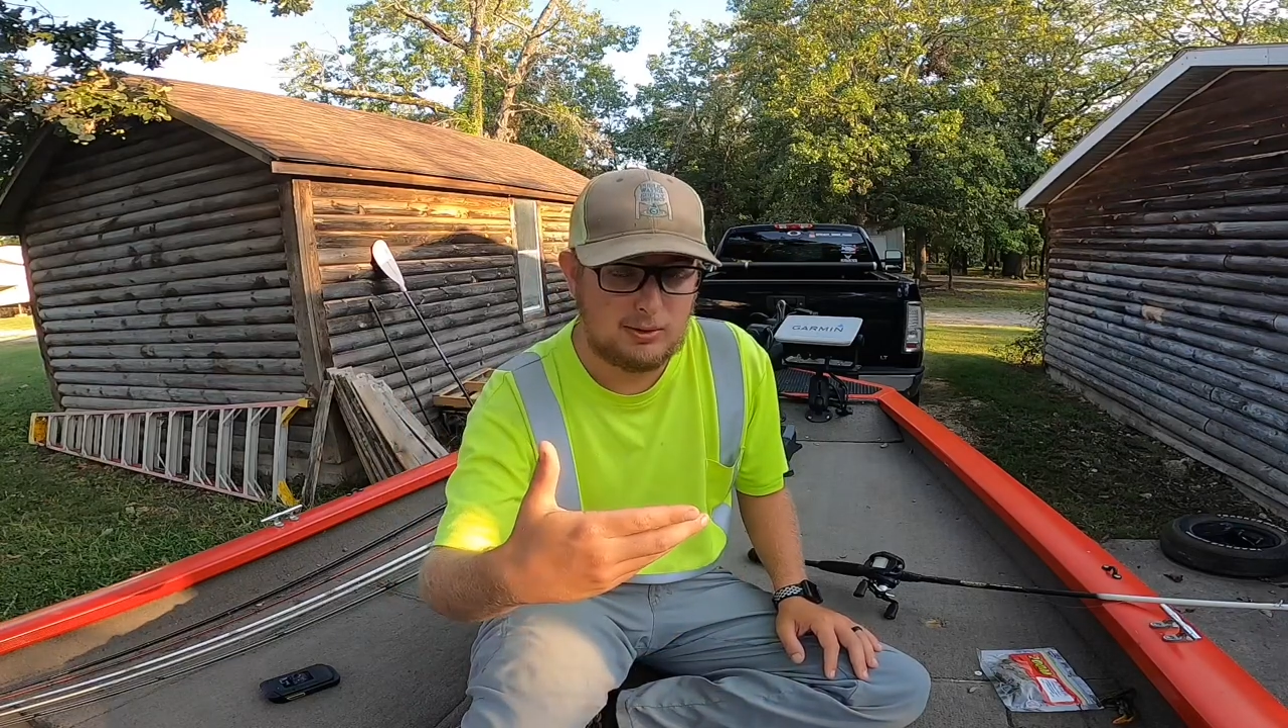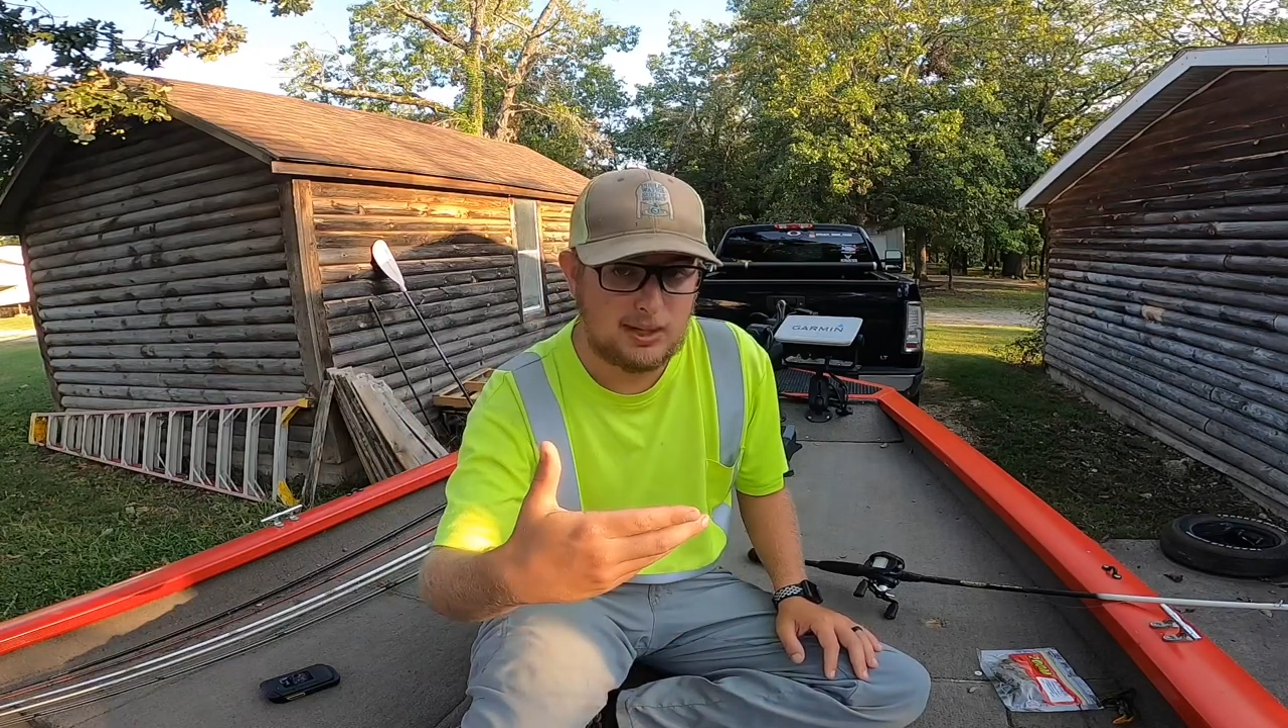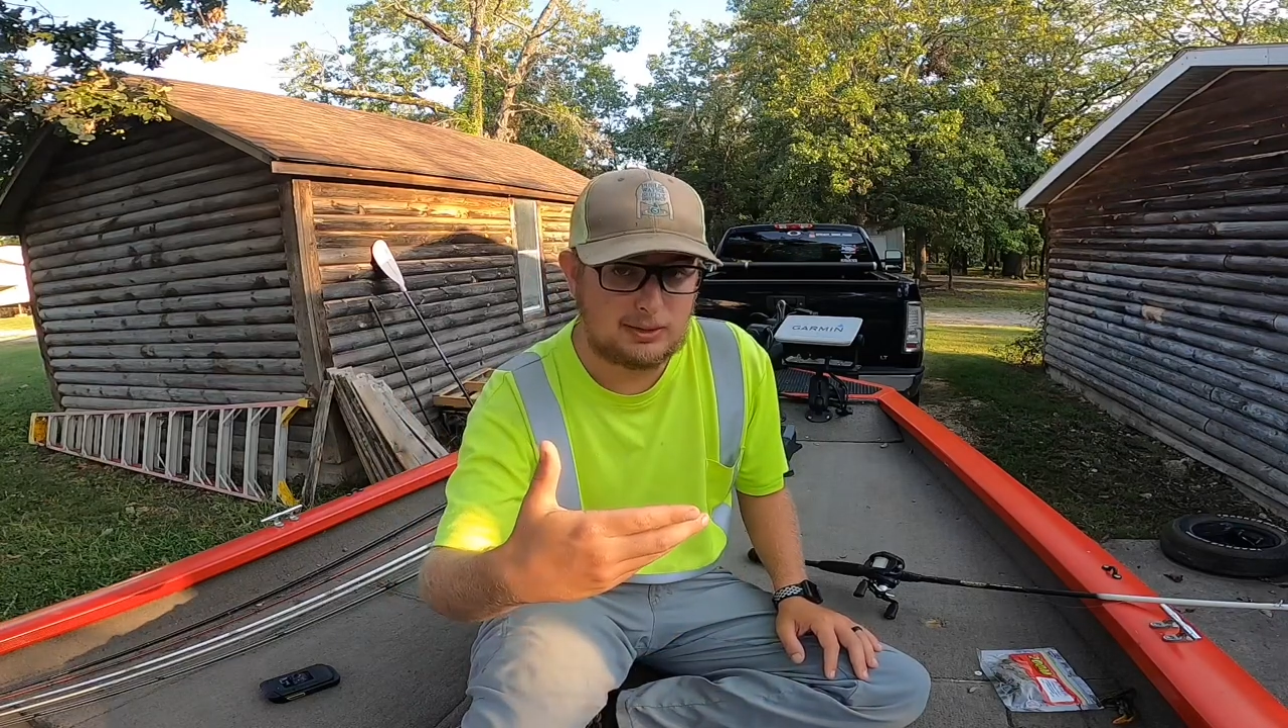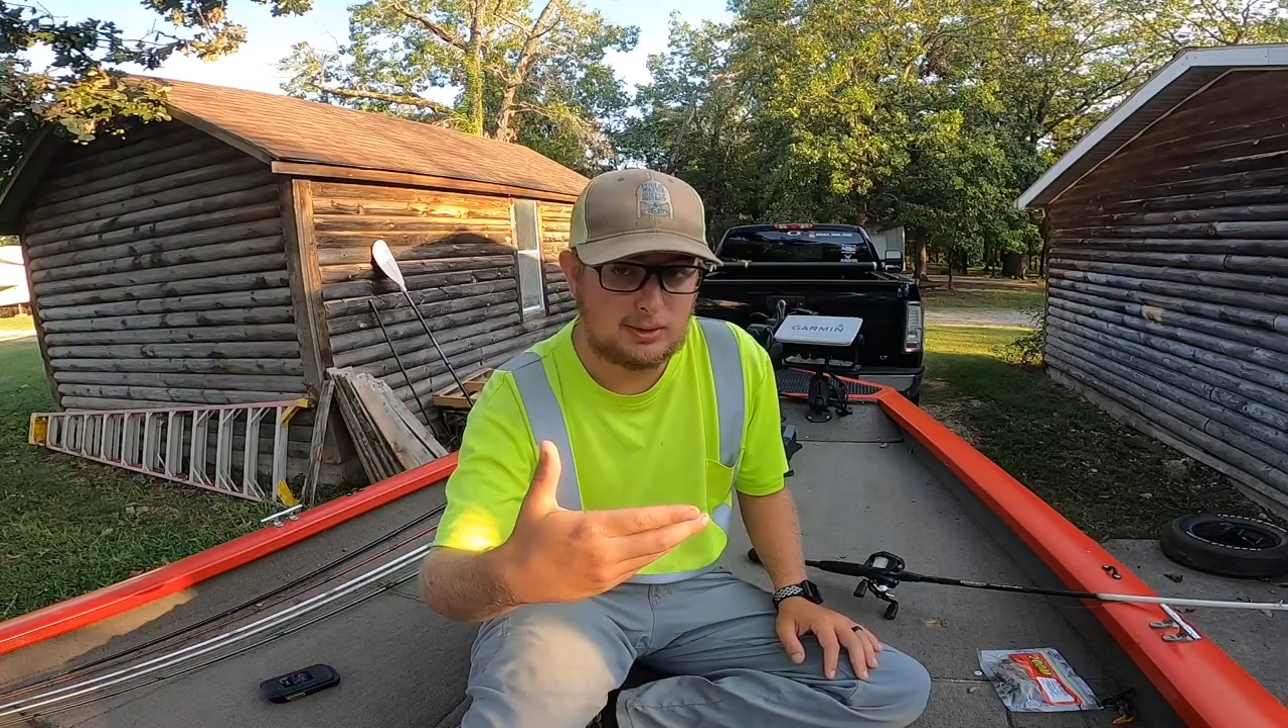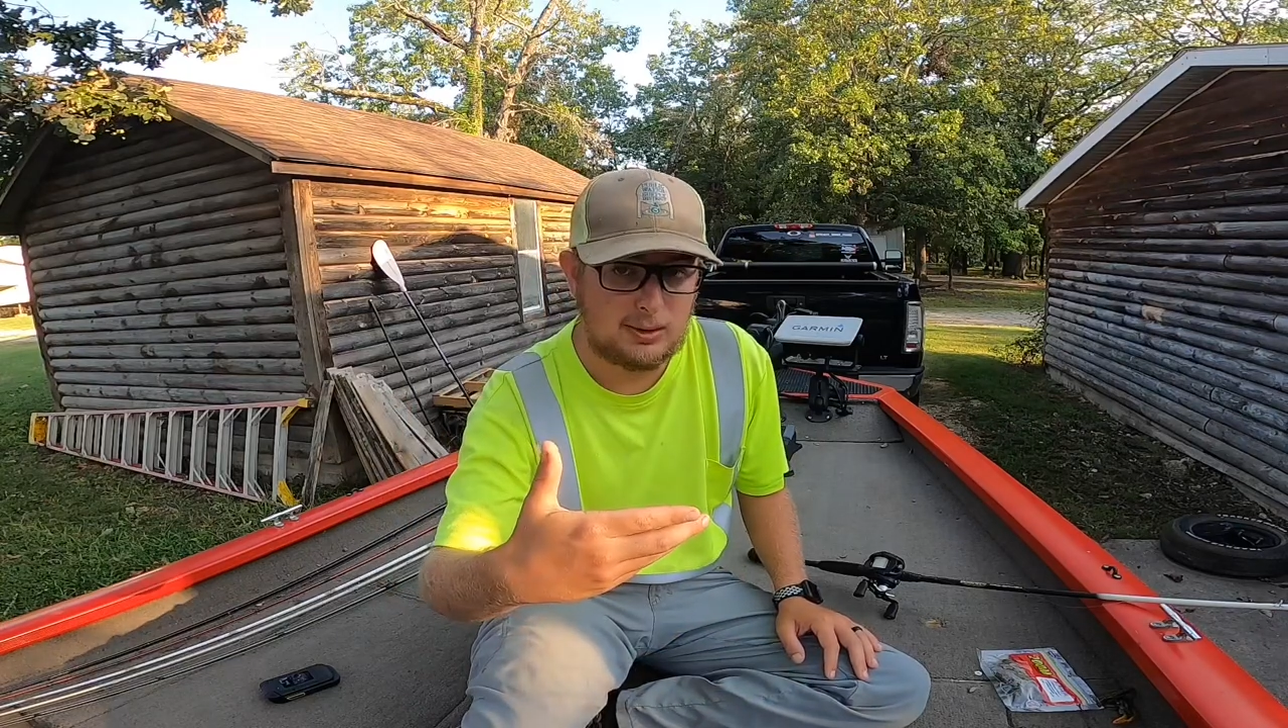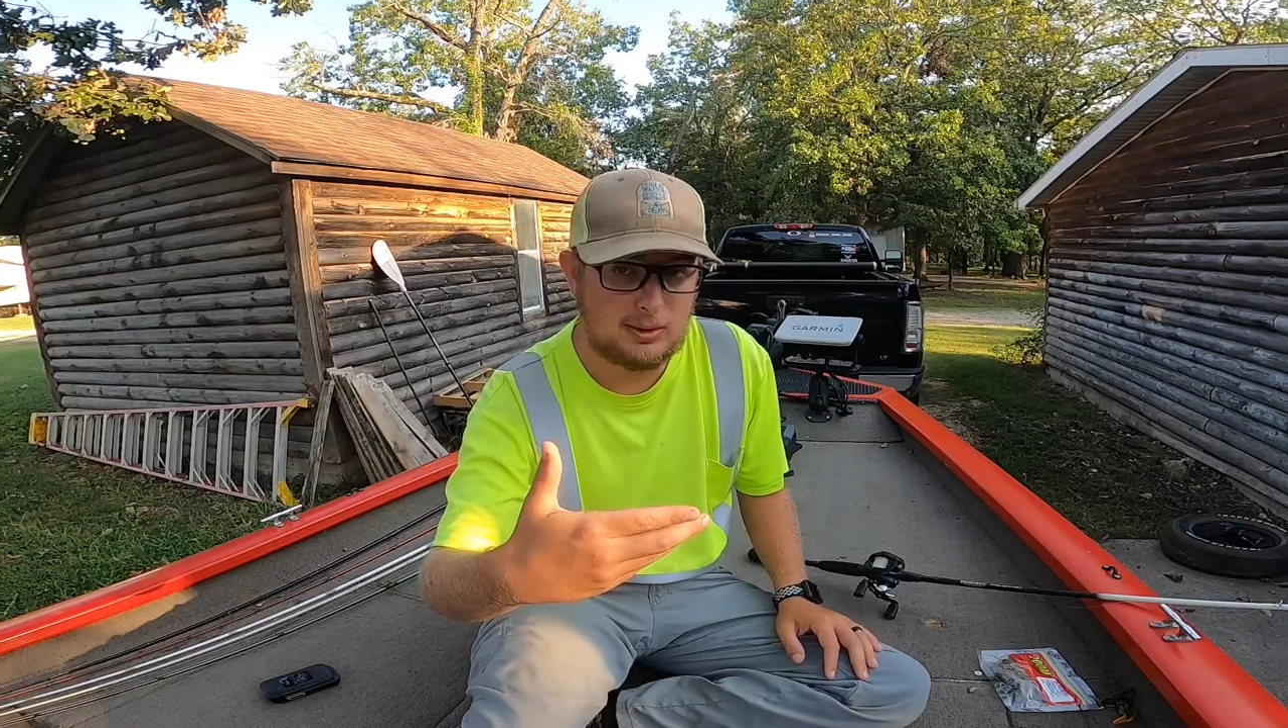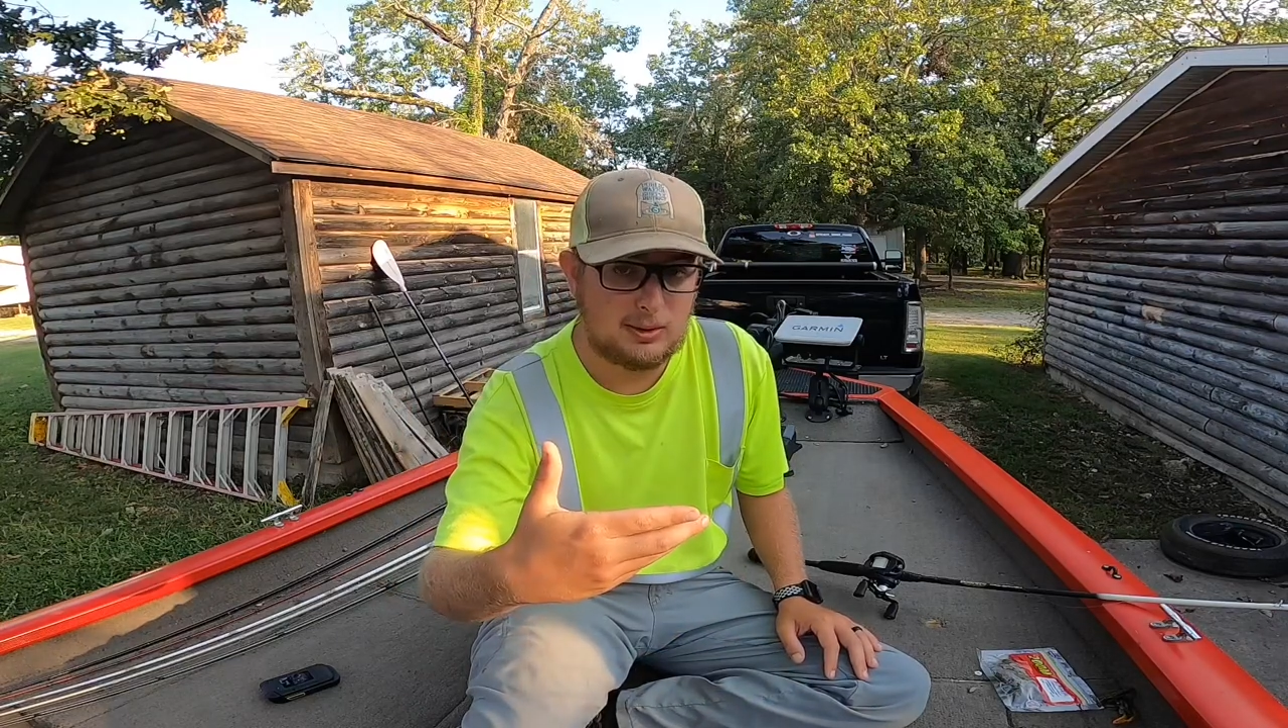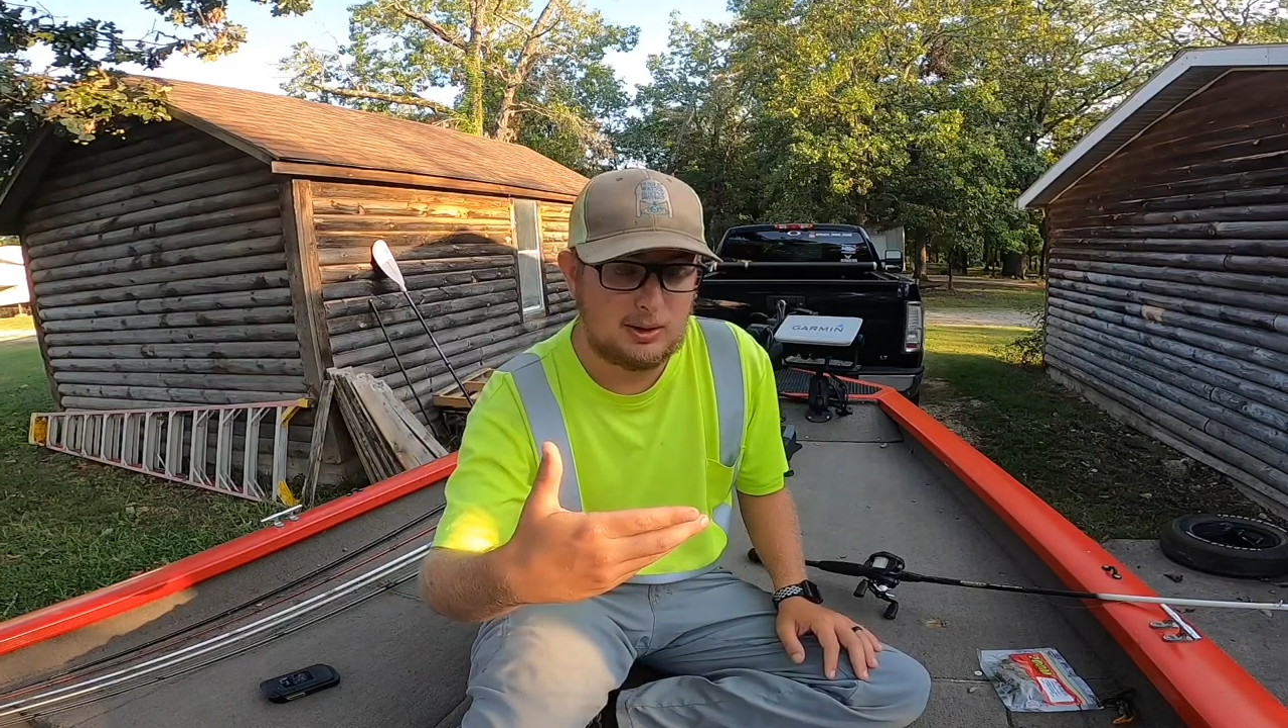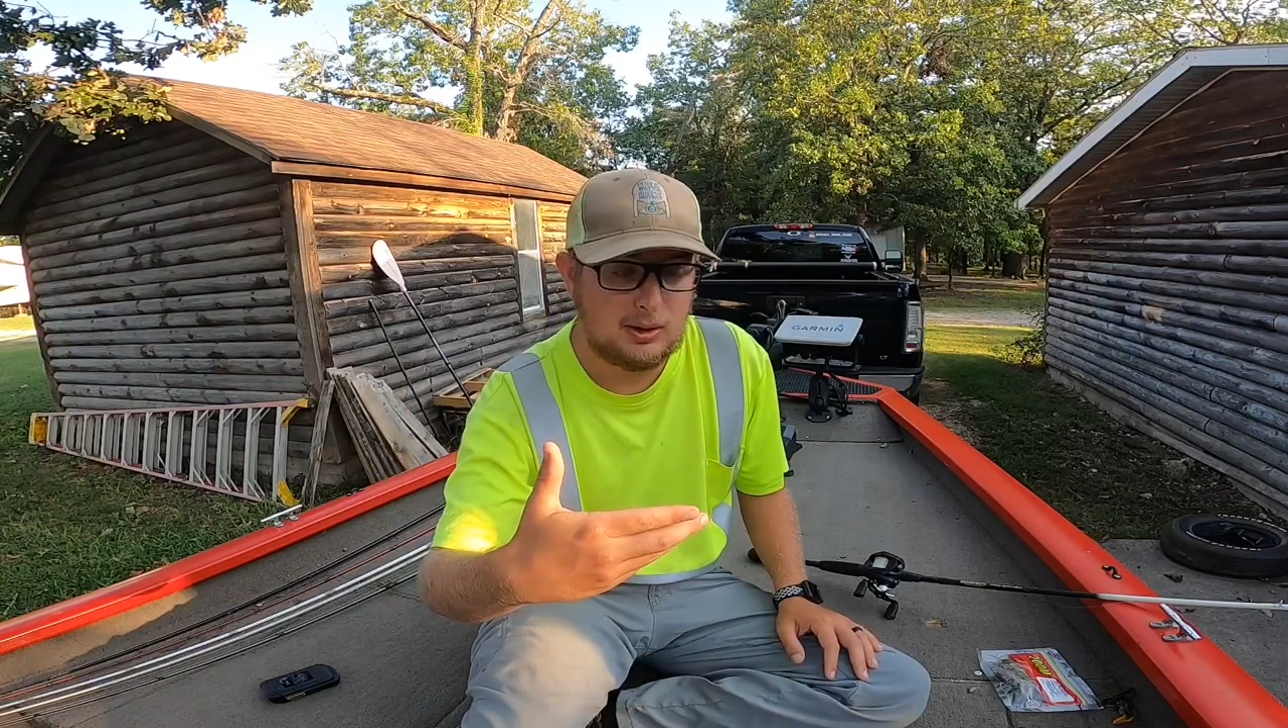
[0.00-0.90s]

grass line,